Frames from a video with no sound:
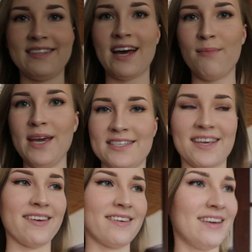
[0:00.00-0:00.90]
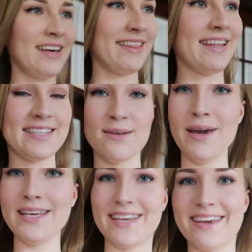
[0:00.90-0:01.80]
Isn't that amazing? That's
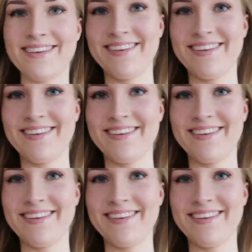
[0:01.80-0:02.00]
amazing.